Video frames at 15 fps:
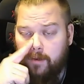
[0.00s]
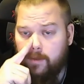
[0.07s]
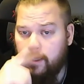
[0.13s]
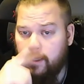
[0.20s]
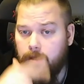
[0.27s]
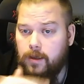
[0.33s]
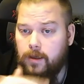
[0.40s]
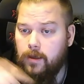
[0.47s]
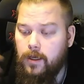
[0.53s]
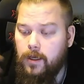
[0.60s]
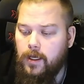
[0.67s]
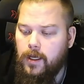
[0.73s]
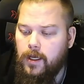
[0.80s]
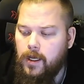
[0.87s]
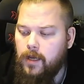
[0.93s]
I think
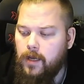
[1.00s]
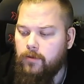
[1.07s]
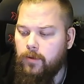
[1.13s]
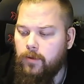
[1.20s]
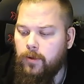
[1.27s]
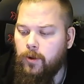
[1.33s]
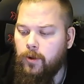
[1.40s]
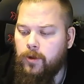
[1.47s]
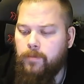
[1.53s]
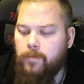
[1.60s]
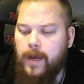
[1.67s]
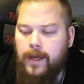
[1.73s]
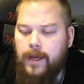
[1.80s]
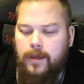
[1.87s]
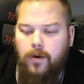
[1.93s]
we'll
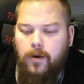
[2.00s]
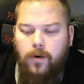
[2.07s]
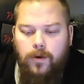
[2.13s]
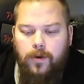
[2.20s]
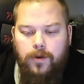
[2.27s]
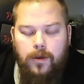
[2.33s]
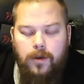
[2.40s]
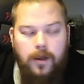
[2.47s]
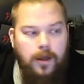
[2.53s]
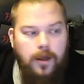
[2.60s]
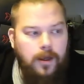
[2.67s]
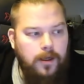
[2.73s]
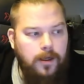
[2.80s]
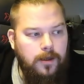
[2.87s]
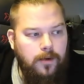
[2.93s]
look back
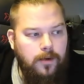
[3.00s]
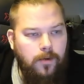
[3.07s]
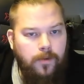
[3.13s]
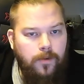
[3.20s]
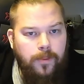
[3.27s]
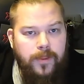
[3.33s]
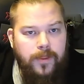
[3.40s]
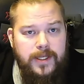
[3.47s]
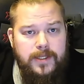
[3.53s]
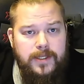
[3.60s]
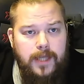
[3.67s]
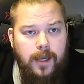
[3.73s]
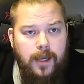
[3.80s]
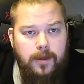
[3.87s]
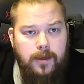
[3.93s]
on
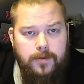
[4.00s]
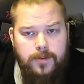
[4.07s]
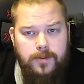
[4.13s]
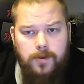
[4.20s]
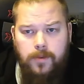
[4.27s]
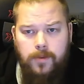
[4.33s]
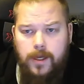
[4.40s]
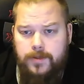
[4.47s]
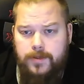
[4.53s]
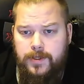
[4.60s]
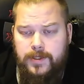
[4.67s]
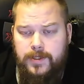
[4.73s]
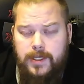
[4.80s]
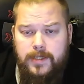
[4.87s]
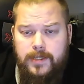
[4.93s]
this year,
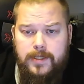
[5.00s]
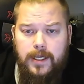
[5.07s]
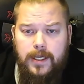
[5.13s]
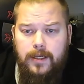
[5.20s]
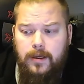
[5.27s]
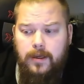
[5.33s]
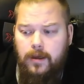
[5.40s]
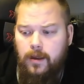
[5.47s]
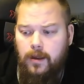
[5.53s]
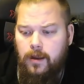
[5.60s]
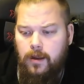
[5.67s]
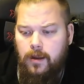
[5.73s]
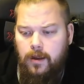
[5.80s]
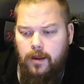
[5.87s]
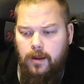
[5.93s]
2016,
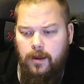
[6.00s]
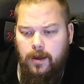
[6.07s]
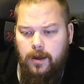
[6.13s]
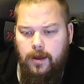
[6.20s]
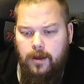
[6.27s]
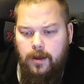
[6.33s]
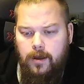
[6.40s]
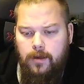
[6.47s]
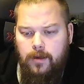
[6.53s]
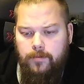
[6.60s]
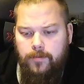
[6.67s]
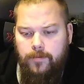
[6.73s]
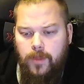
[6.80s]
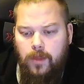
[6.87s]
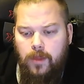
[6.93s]

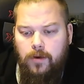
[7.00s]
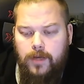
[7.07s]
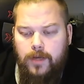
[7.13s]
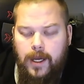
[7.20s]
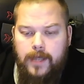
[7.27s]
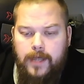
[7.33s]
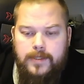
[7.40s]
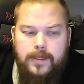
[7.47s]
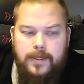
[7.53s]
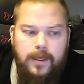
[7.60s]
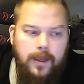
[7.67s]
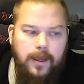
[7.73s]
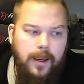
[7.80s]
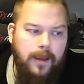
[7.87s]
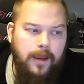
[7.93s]
not as the
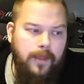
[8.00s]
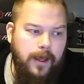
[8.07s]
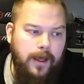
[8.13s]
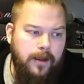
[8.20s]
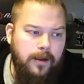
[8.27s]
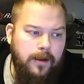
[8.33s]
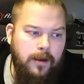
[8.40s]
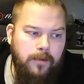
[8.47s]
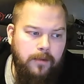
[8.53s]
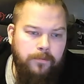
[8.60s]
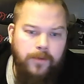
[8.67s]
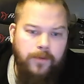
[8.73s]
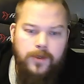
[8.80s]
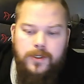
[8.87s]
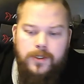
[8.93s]
year that a
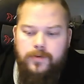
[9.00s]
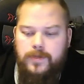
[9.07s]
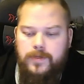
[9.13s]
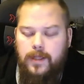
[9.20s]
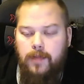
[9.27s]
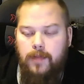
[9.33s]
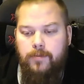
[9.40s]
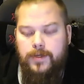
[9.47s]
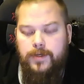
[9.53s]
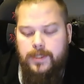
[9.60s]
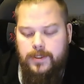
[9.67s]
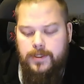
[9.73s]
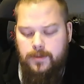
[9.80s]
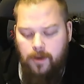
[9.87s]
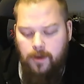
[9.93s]
bunch of
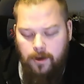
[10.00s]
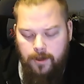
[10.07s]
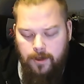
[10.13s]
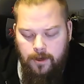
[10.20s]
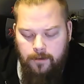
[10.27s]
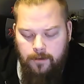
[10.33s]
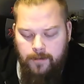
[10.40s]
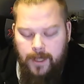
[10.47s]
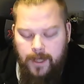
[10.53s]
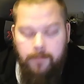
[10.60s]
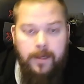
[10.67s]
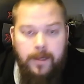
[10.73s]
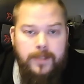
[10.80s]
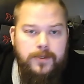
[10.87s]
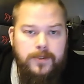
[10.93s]
celebrities died and a
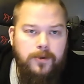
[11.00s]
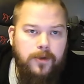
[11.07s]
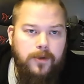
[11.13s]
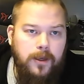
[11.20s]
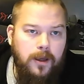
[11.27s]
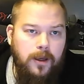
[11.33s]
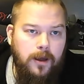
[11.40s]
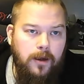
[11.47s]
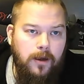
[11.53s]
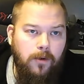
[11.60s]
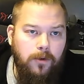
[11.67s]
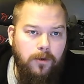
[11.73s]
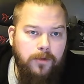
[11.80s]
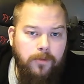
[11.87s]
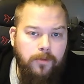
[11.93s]
madman took
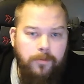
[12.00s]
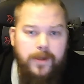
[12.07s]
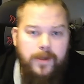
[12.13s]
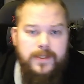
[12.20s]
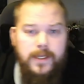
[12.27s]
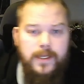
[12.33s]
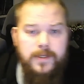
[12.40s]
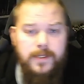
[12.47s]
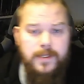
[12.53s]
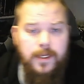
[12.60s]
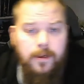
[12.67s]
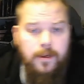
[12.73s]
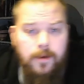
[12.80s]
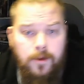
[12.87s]
hold of the presidency in